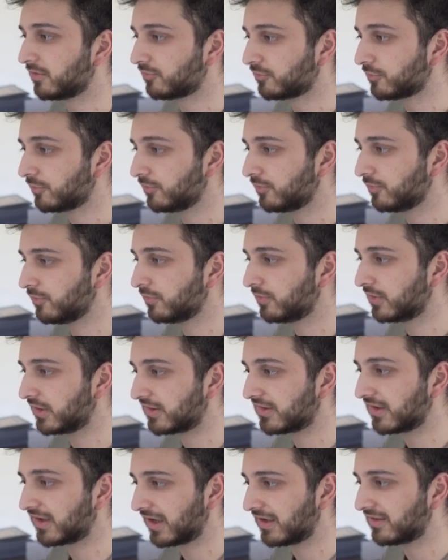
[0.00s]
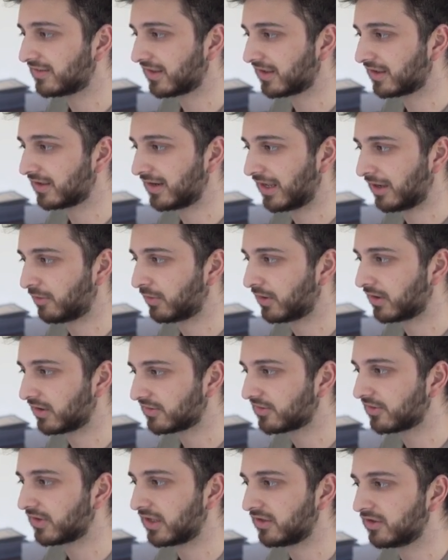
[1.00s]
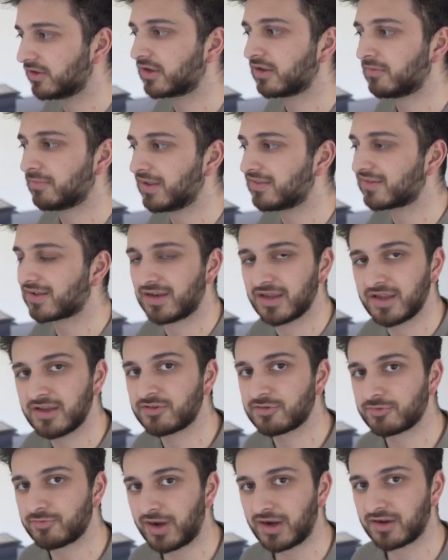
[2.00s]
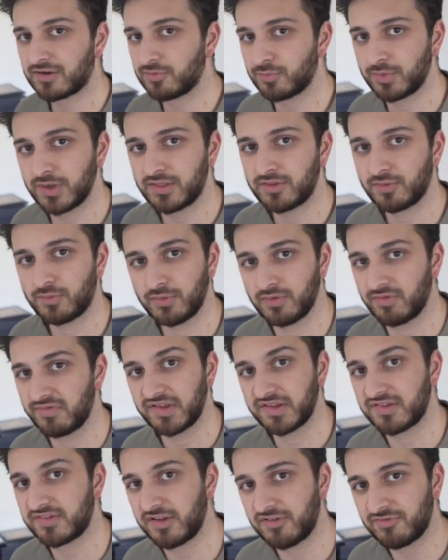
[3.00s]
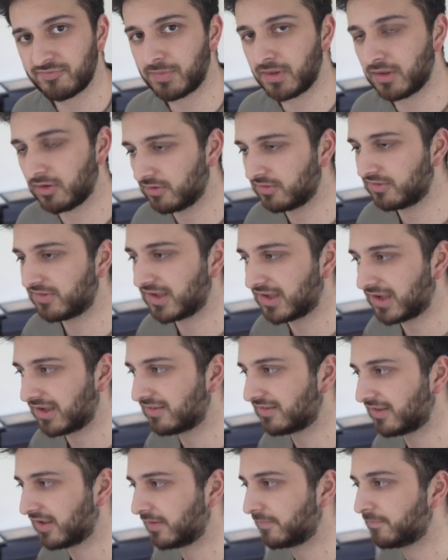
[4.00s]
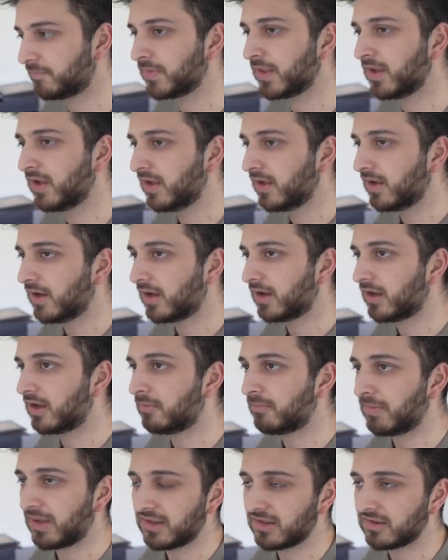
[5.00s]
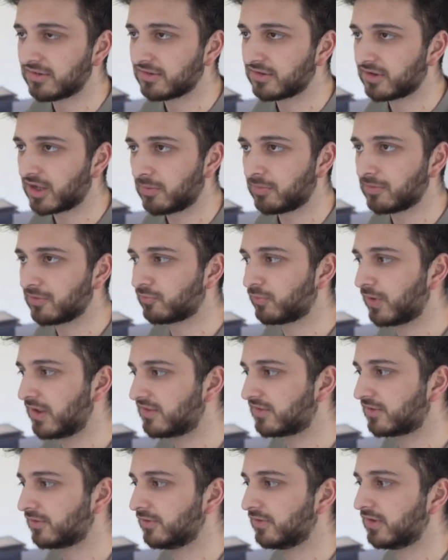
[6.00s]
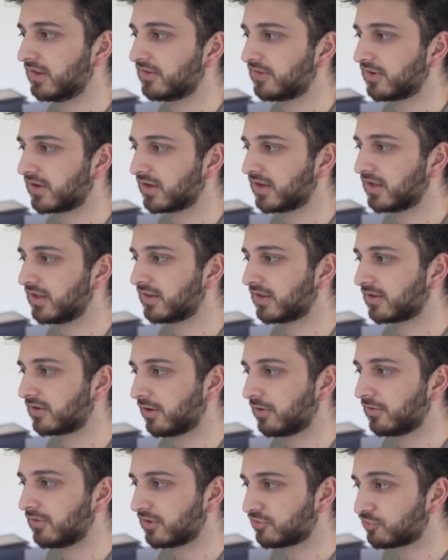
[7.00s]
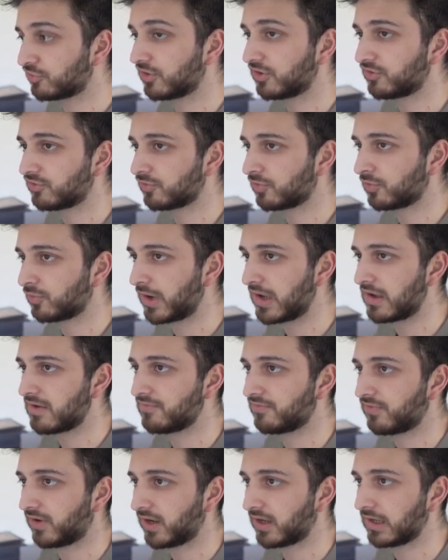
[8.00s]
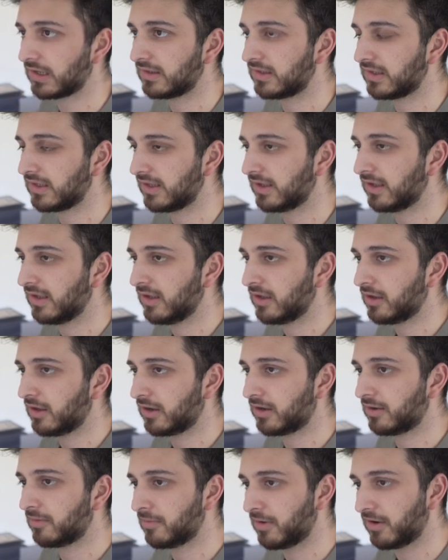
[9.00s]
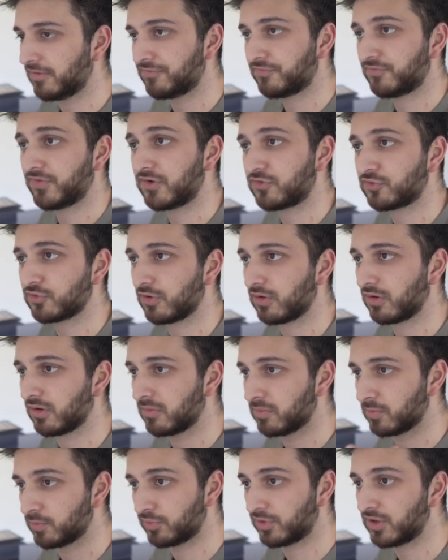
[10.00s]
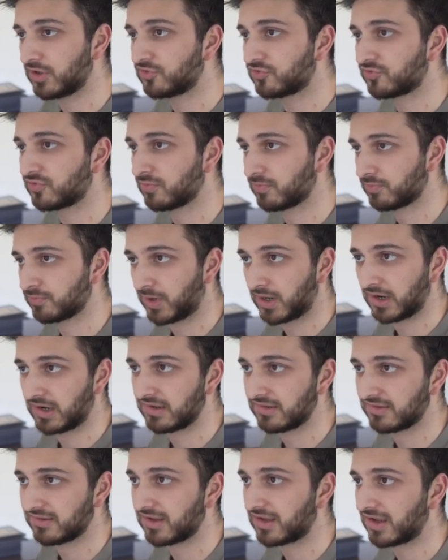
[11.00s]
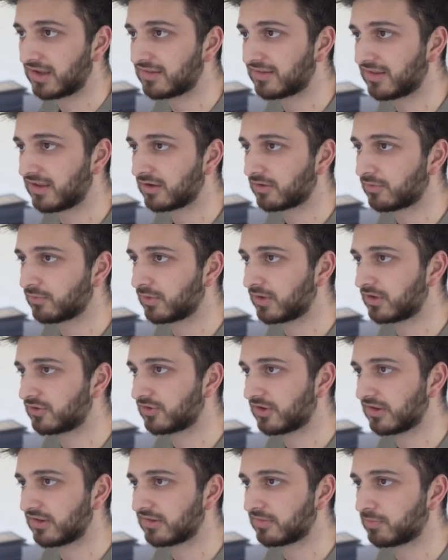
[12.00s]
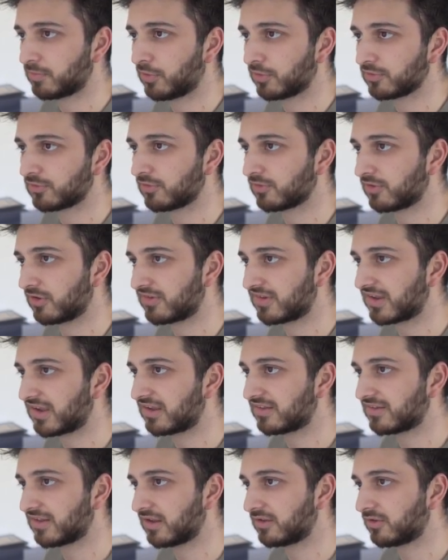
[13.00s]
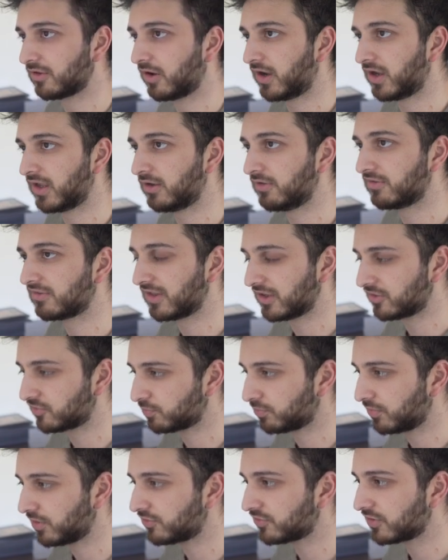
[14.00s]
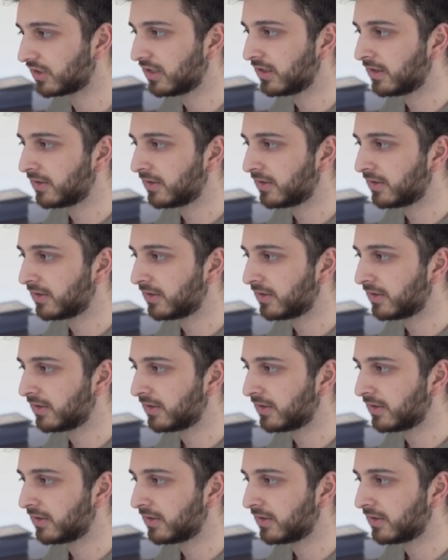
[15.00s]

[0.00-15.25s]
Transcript: to the zkSync network so that you can basically interact with all of the stuff built on zkSync. And there's a couple of ways to do this. You can either go the traditional way via the official bridge by zkSync, which is portal.zksync.io/bridge.